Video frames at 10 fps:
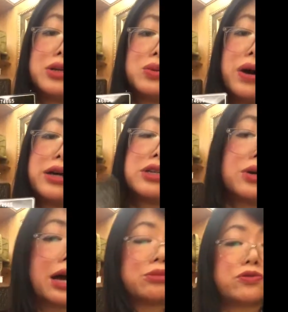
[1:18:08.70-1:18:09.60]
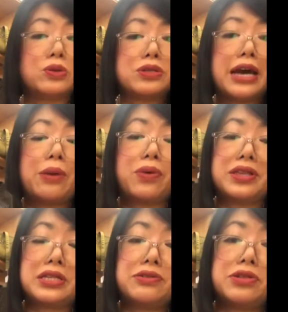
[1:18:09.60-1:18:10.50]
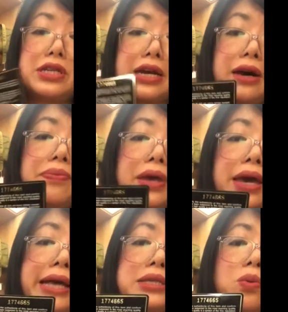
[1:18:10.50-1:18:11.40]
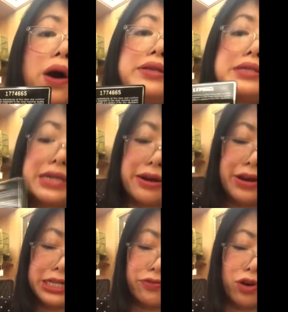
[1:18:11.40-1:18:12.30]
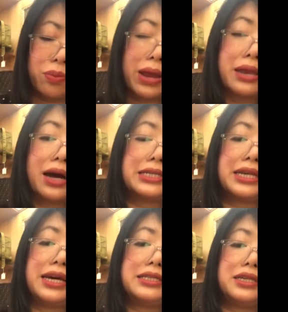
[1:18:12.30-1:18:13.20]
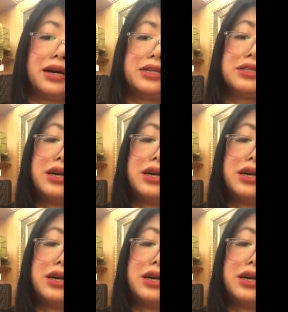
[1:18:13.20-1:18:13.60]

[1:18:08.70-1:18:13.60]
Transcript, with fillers: as well so it comes full set with the serial sticker it's a one series from 1989 to